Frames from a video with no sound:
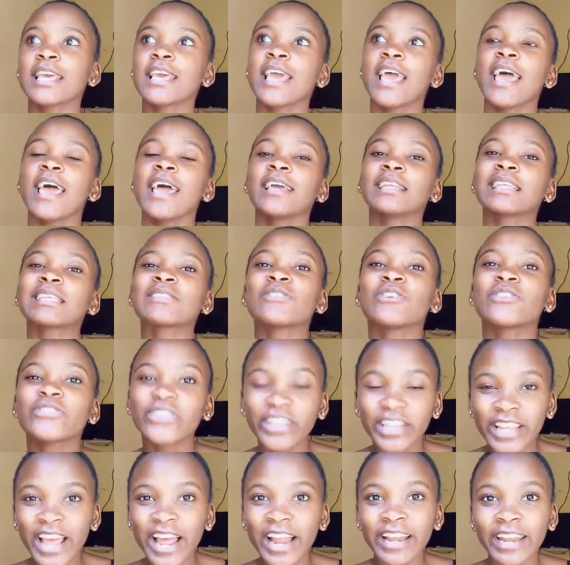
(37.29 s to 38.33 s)
And it's not
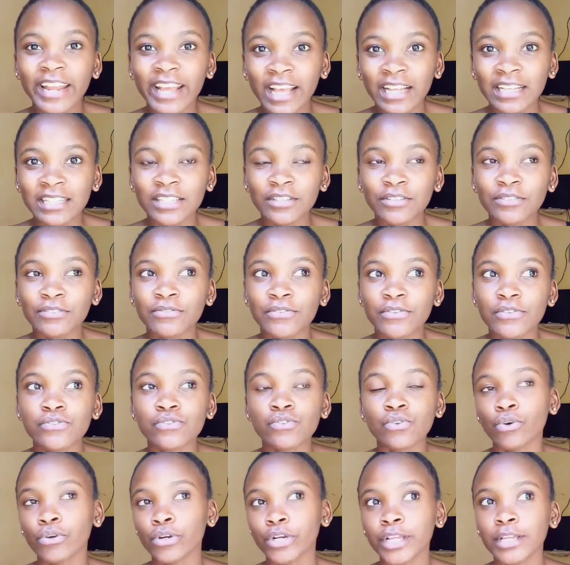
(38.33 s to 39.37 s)
really a negative
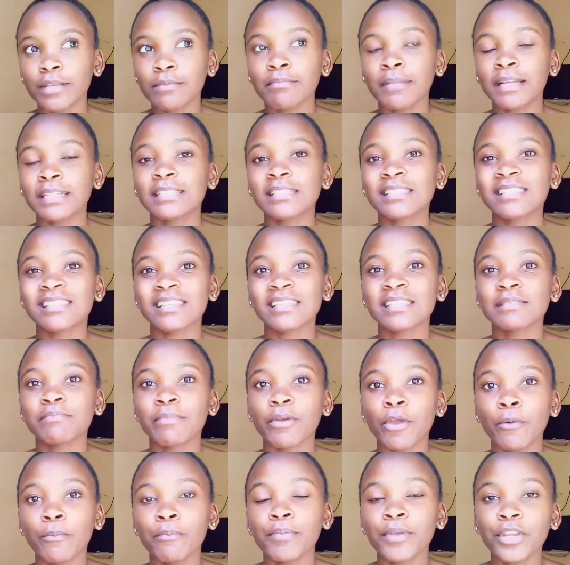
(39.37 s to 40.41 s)
story, but it's just my
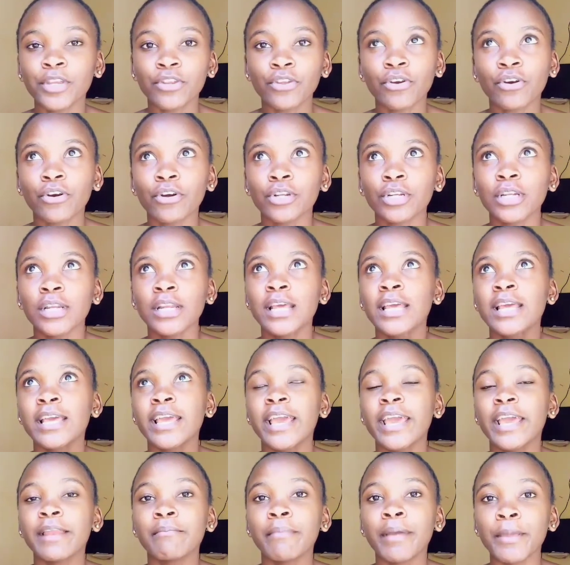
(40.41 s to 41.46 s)
opinion
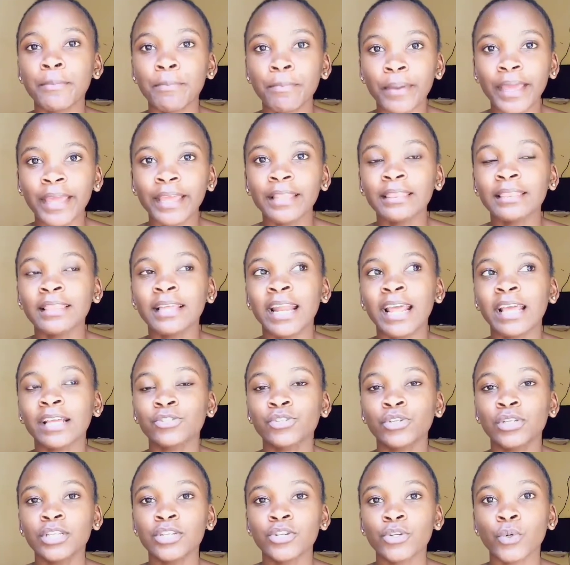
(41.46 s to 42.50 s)
and my pain that I
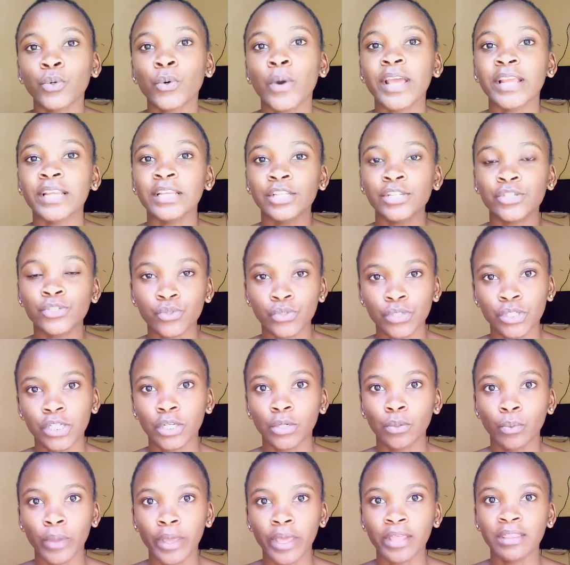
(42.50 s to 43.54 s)
actually know I need to
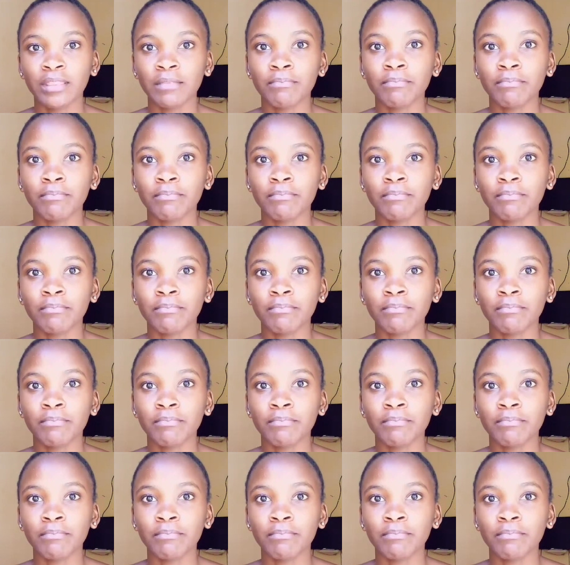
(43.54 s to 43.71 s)
deal with,